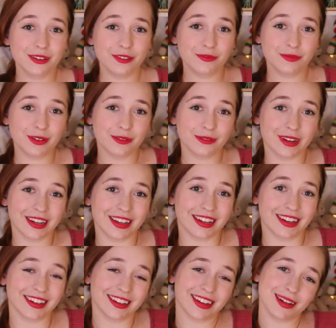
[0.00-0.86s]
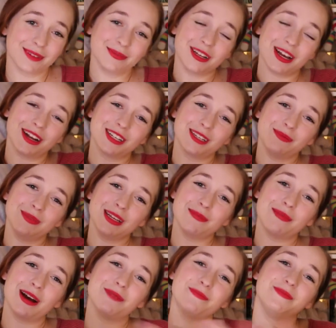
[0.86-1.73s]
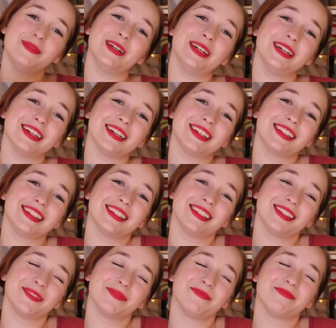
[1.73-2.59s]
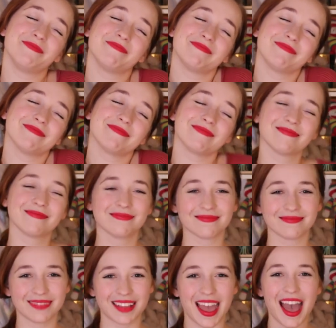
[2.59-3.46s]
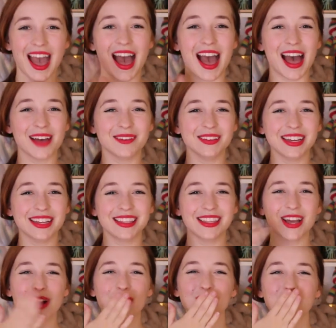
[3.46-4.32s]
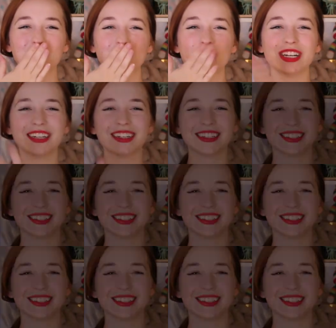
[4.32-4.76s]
you've been reading. Come talk to me about books. A bientôt!